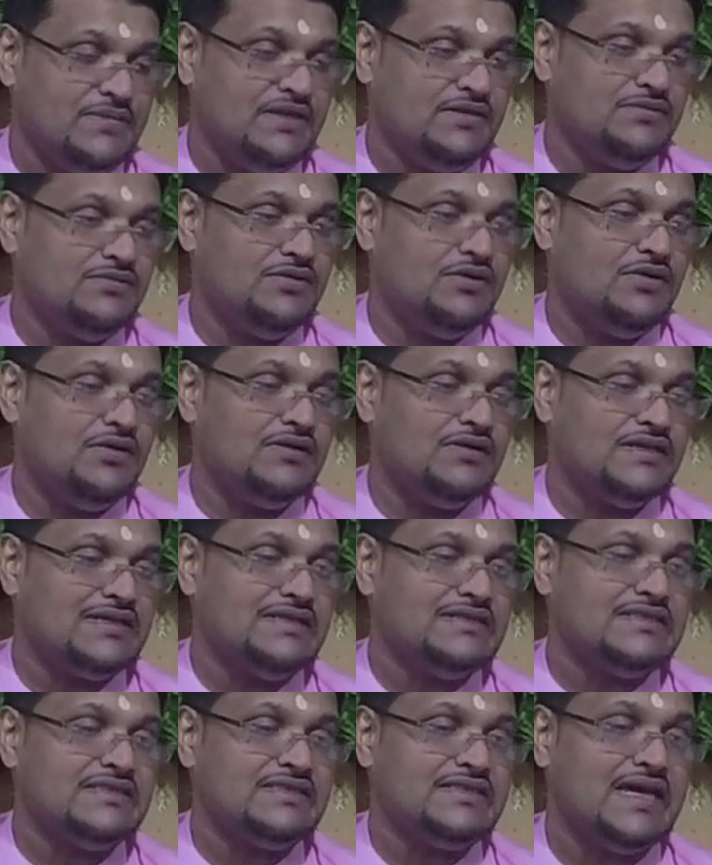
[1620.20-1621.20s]
to our little
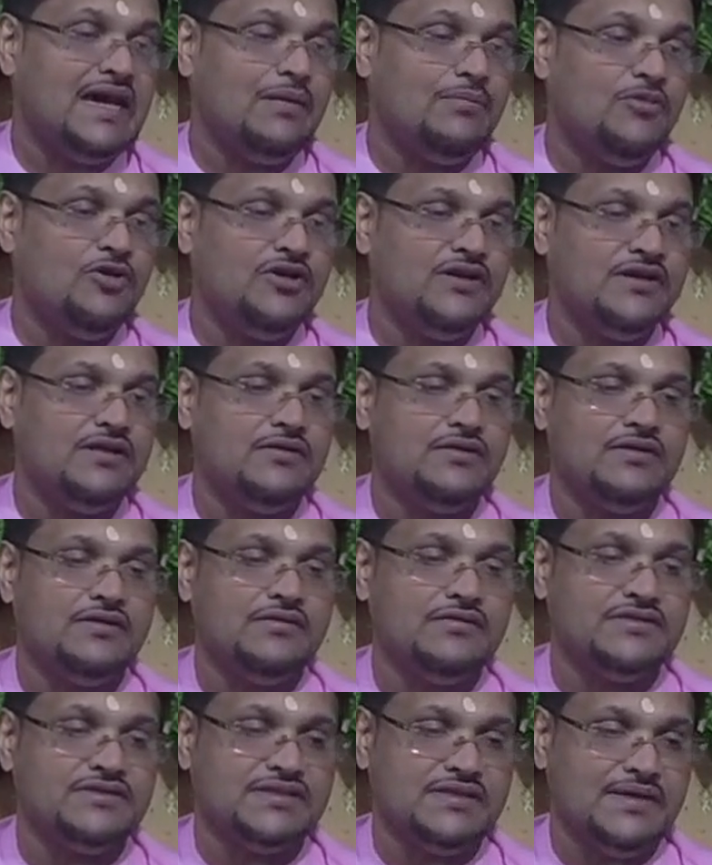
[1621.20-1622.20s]
star boy, Lord
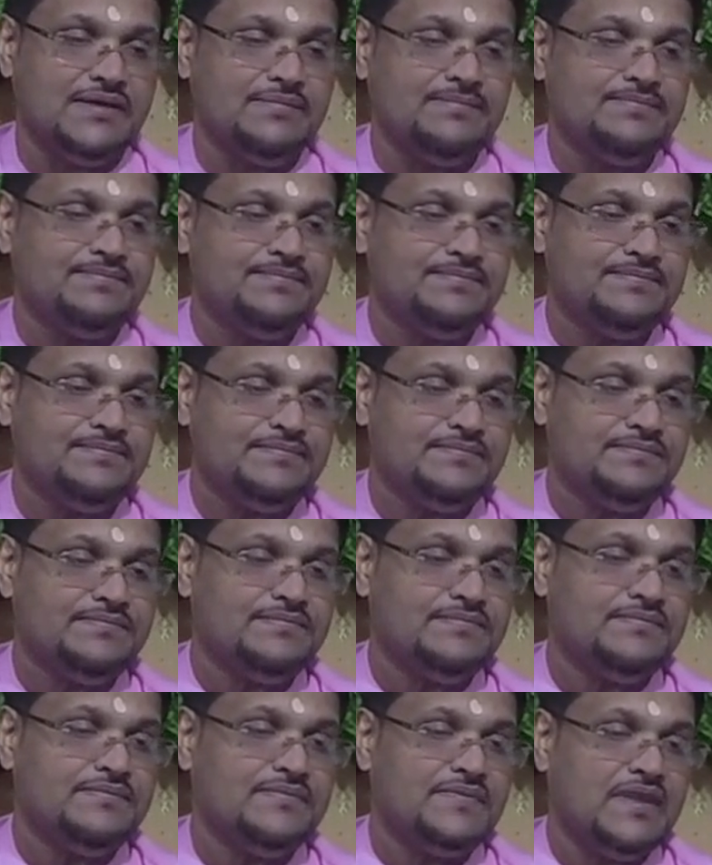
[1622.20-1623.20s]
Krishna.
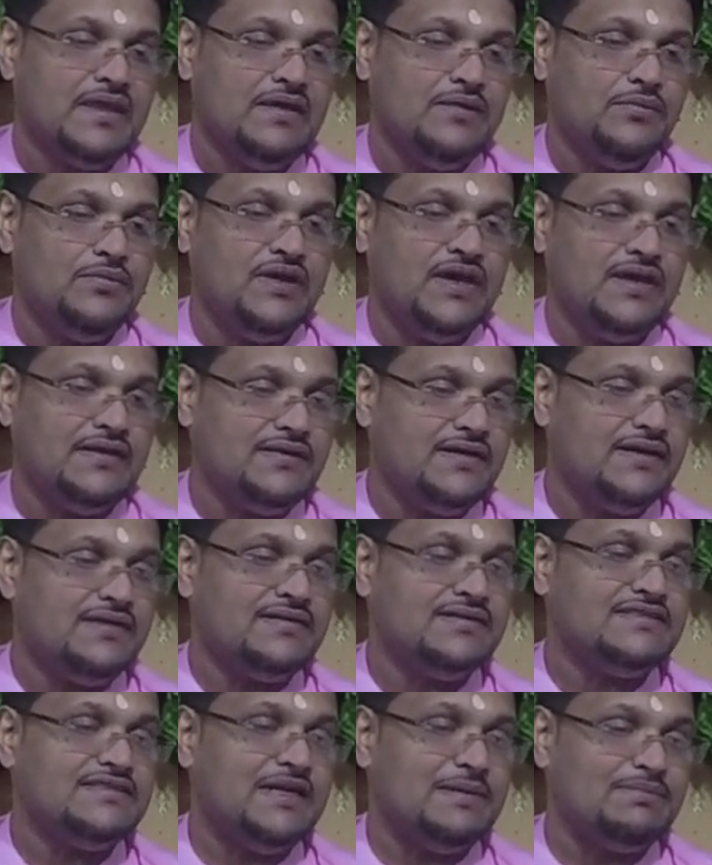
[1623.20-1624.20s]
We enter into
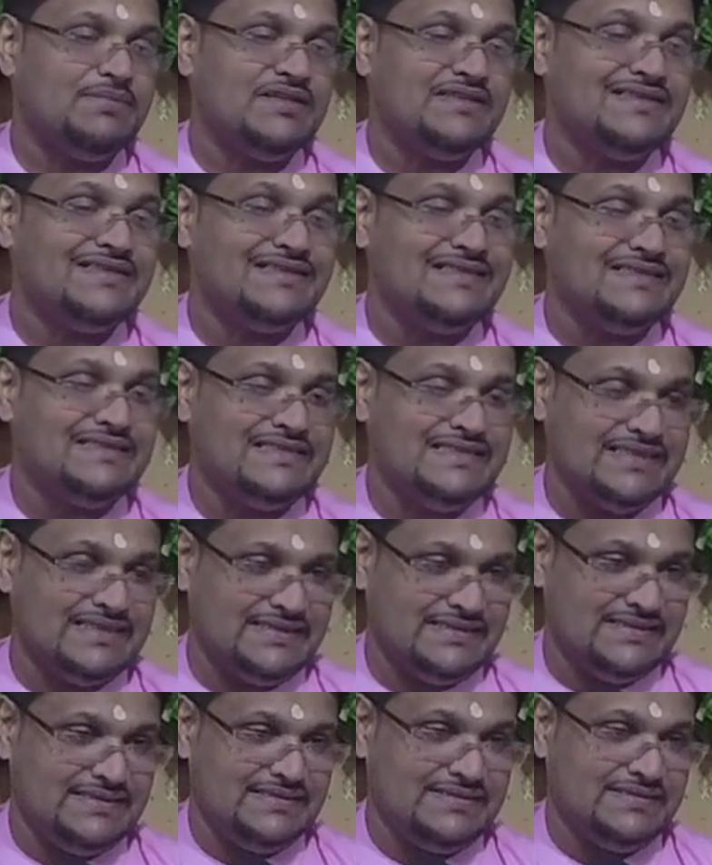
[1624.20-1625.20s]
chapter
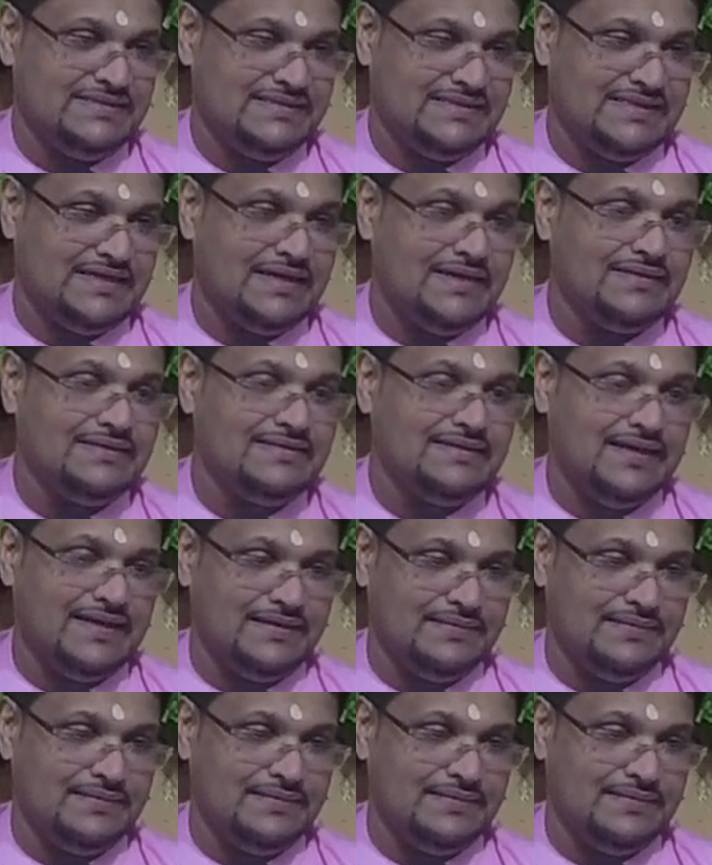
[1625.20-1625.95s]
36, Skandha 10.